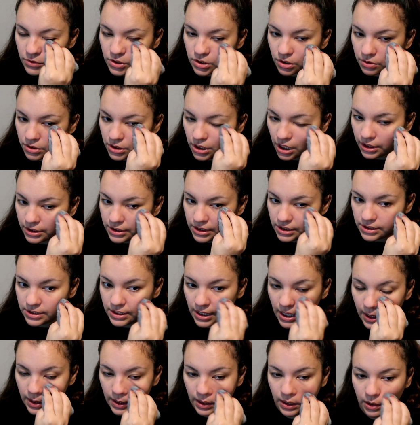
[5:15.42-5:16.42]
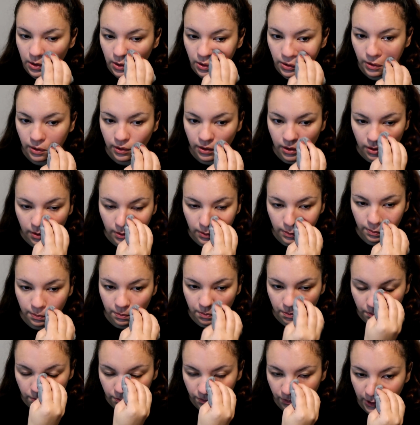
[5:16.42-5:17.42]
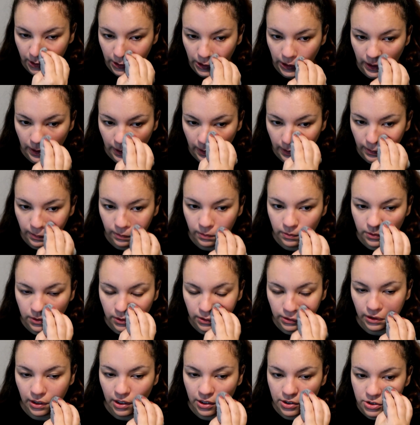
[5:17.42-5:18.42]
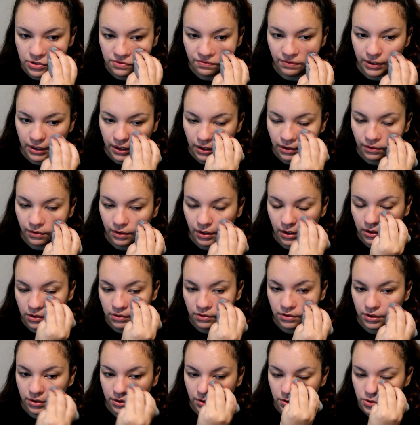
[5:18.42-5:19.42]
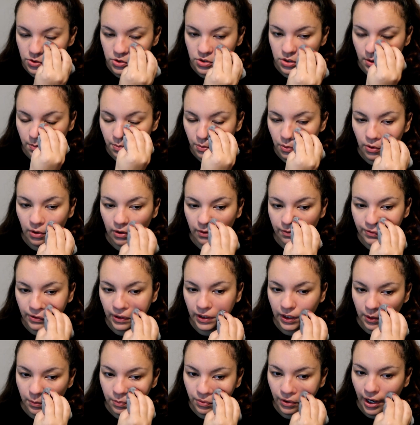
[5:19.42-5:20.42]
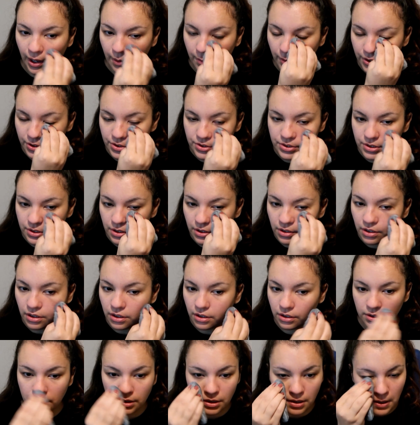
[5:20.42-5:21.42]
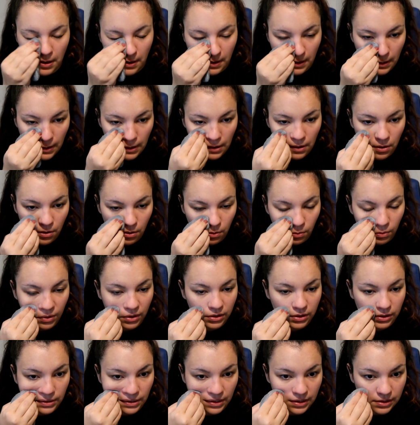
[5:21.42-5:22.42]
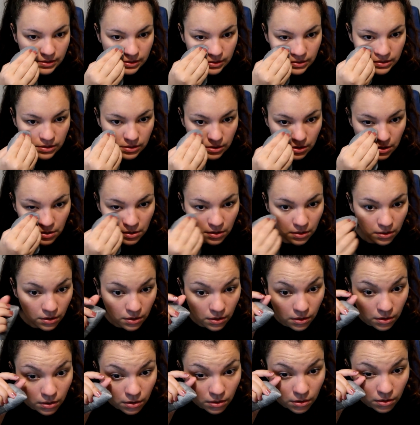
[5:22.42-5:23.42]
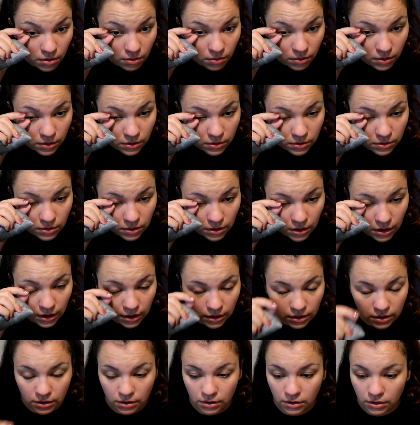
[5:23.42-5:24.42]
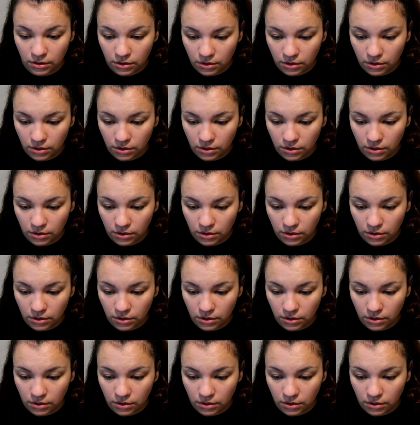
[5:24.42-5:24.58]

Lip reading: So Tati said in her video, her launch video, that you can use the pore filling primers on with this. What is that?